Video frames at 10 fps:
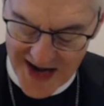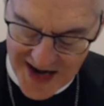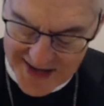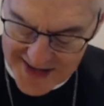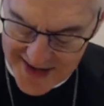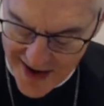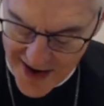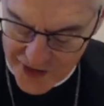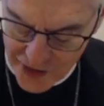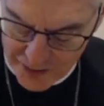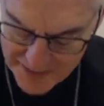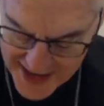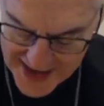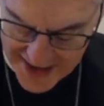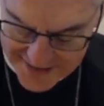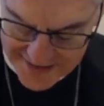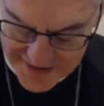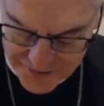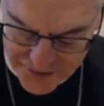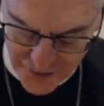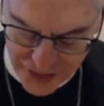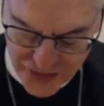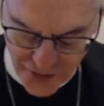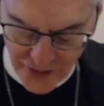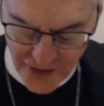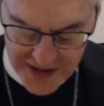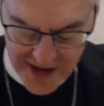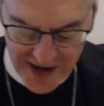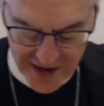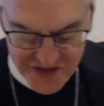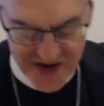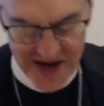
any god or man for 30 days,